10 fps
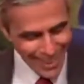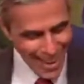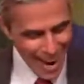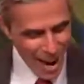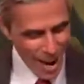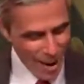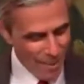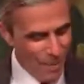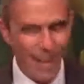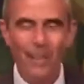Um,
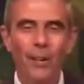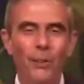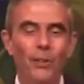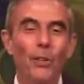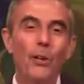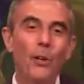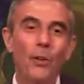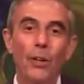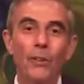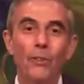and also you can go
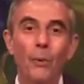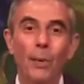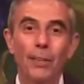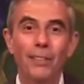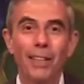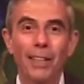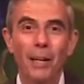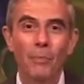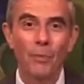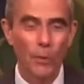there if you want to sign up
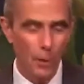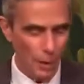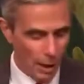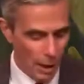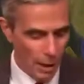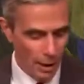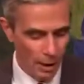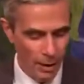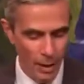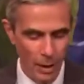for our
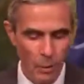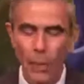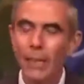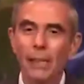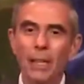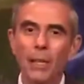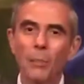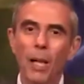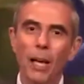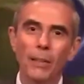weekly
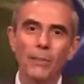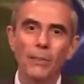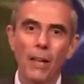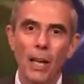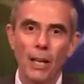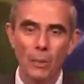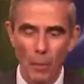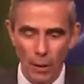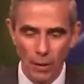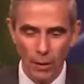blasts and
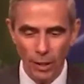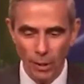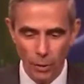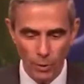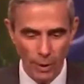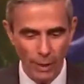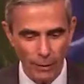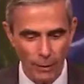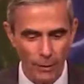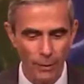monthly newsletters.